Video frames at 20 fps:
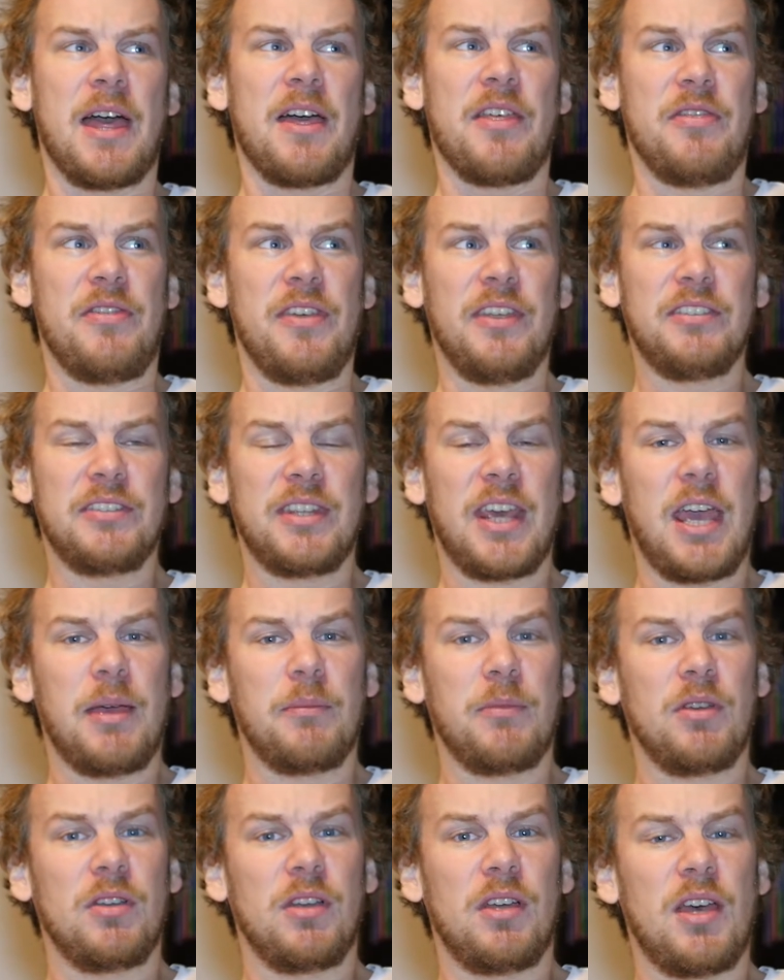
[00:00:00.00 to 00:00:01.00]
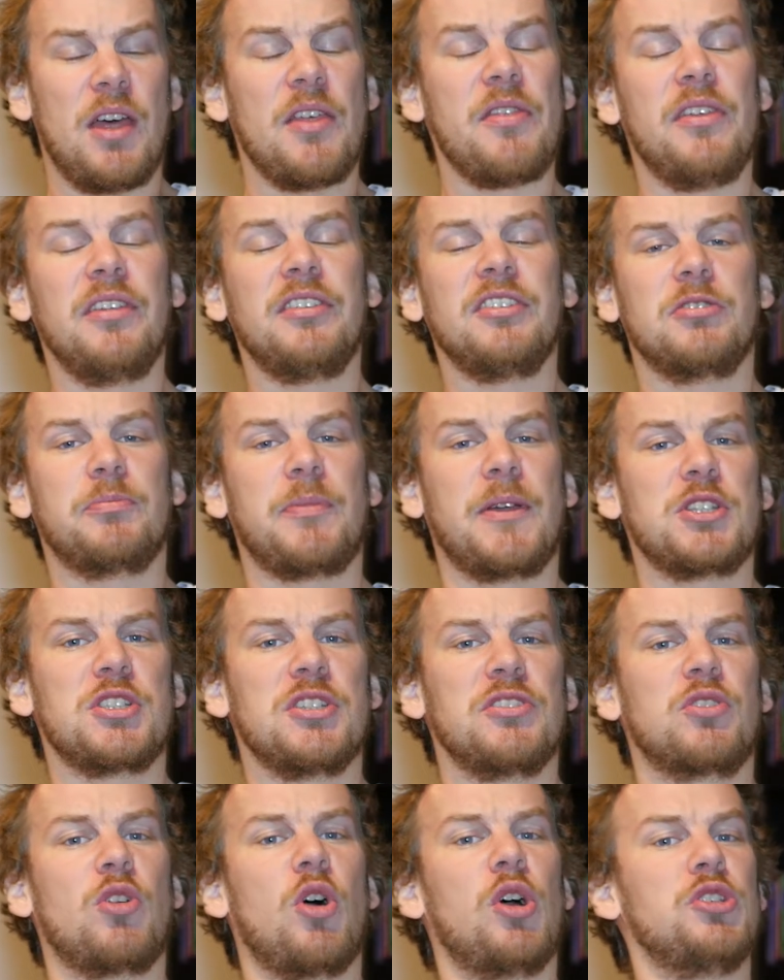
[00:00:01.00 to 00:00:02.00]
This
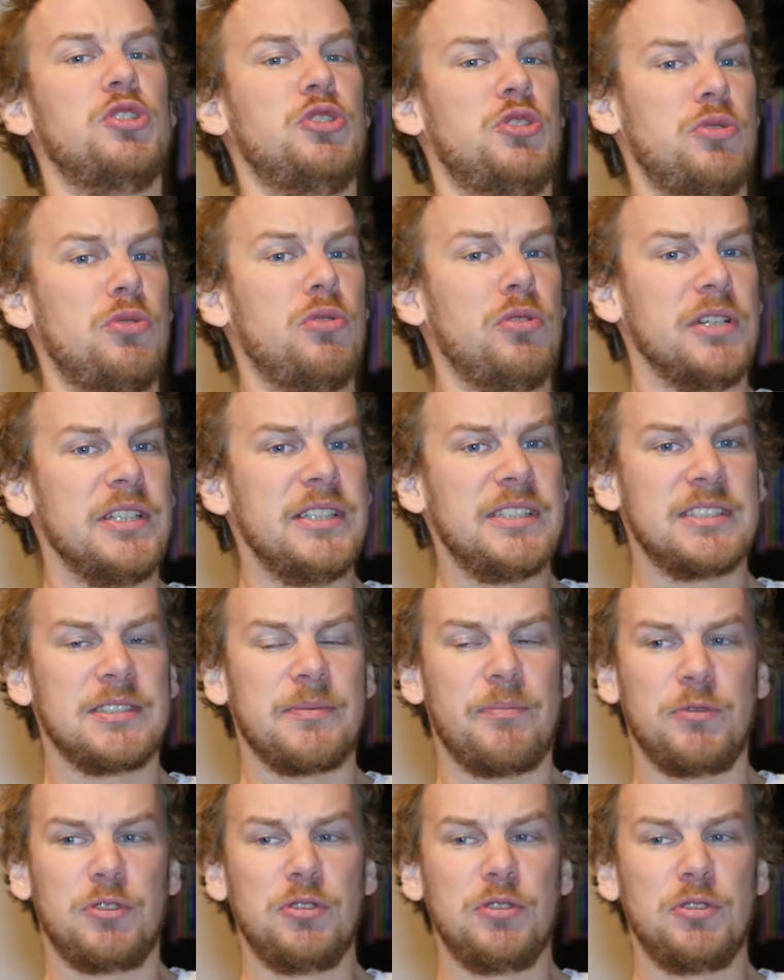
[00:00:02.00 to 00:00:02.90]
expansion is called Druids.